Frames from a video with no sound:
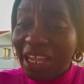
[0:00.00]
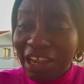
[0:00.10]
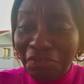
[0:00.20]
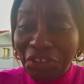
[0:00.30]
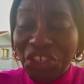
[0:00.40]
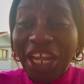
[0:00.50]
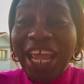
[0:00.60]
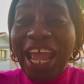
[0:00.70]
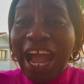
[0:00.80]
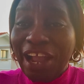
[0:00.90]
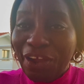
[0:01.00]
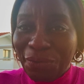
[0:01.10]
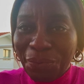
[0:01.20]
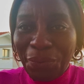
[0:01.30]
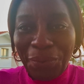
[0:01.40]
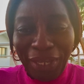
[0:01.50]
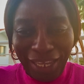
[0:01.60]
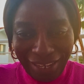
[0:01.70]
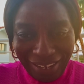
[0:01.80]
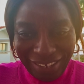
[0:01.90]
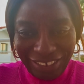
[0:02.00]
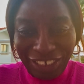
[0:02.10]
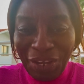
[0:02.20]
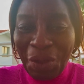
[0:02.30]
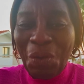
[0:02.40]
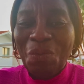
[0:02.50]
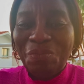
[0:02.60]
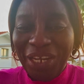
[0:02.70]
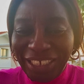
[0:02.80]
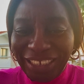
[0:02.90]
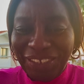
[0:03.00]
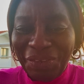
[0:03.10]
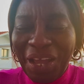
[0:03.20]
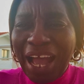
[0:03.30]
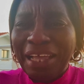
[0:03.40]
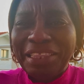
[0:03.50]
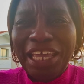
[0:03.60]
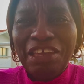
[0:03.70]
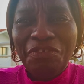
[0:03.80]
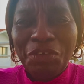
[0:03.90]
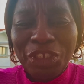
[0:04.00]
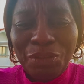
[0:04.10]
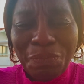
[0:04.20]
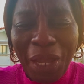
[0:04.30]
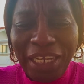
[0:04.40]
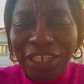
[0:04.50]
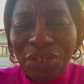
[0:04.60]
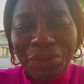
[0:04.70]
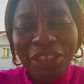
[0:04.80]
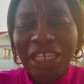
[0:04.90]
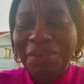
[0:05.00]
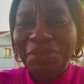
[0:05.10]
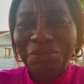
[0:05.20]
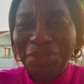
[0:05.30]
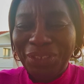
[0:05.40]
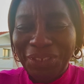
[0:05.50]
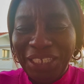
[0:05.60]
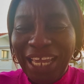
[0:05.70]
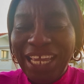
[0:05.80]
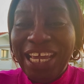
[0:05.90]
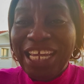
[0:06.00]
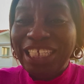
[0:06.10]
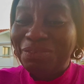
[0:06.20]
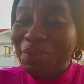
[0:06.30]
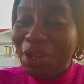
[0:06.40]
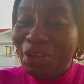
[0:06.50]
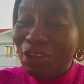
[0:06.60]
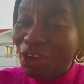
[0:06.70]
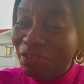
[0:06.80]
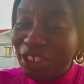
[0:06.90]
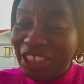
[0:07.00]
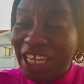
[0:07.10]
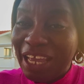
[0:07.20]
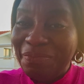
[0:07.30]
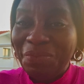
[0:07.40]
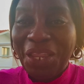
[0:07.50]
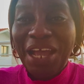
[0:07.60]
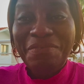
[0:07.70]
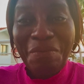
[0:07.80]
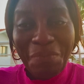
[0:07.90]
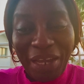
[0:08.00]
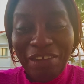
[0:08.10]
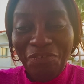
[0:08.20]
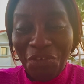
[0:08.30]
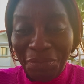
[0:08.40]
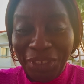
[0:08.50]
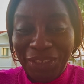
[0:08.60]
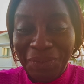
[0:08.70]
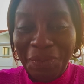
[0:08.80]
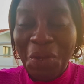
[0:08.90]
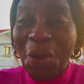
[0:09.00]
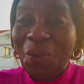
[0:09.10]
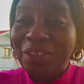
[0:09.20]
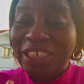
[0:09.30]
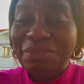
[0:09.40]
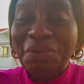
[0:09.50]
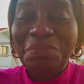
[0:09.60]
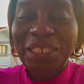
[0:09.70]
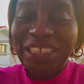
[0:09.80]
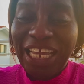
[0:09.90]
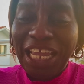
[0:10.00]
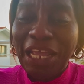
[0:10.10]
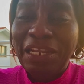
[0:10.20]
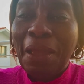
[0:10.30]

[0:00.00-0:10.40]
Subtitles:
every day and grow in God. God bless you. I thank you for spending your time with me today. It's been a lovely time and reminder for me too. Until we meet again,